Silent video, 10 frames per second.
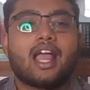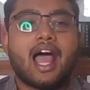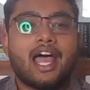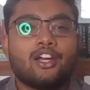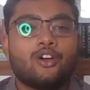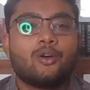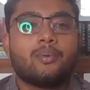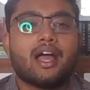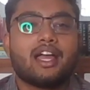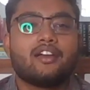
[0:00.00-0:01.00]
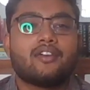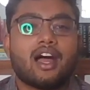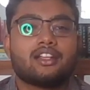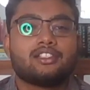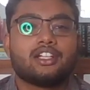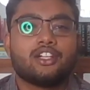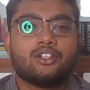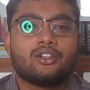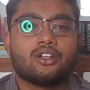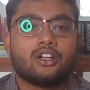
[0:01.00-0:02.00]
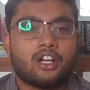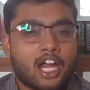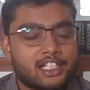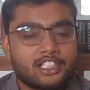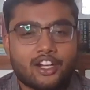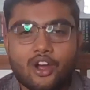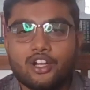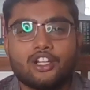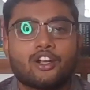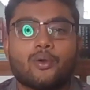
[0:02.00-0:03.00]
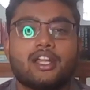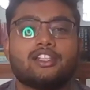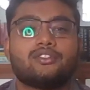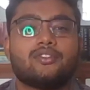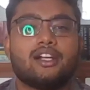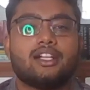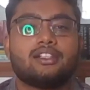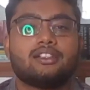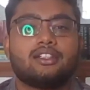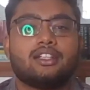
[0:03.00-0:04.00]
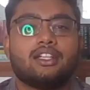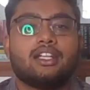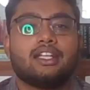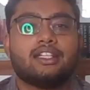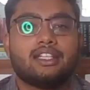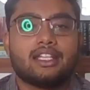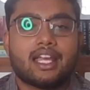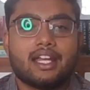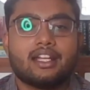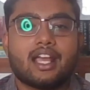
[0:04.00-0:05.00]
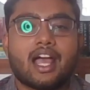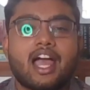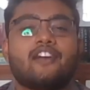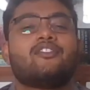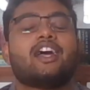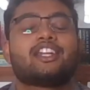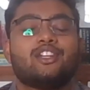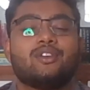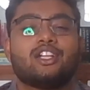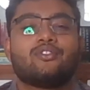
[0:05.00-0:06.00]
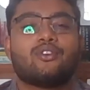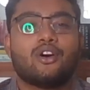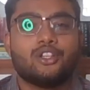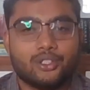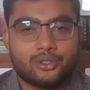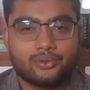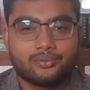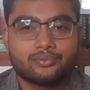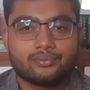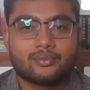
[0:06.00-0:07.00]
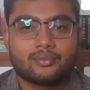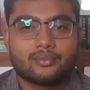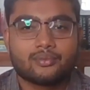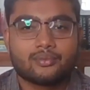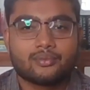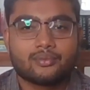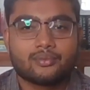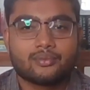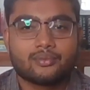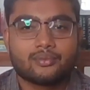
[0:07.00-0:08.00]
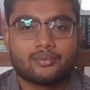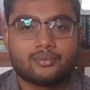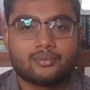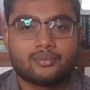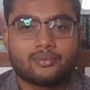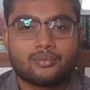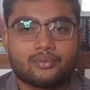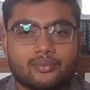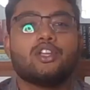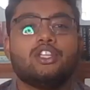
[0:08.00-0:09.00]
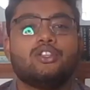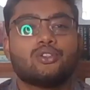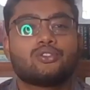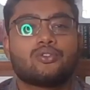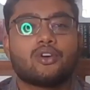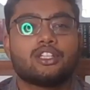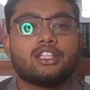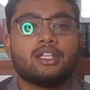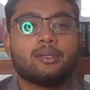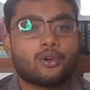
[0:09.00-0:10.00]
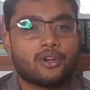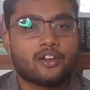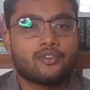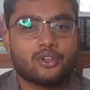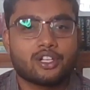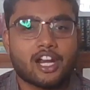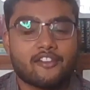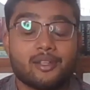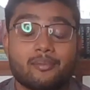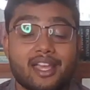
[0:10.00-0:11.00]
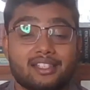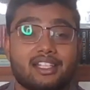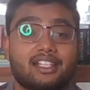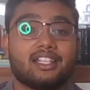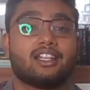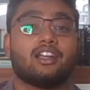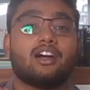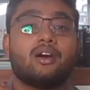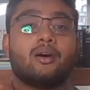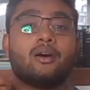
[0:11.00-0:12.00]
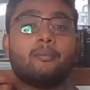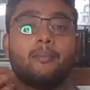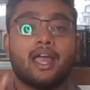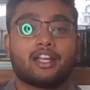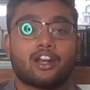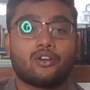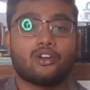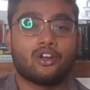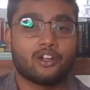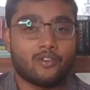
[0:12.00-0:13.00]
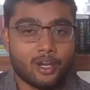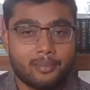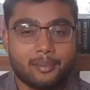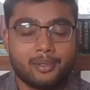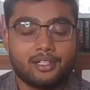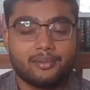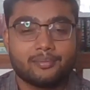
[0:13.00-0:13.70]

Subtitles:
I hope I have answered all your queries well. In the end, I have an activity for you. Remember the bouquet effect we use for the product photography by setting a background on a wallpaper?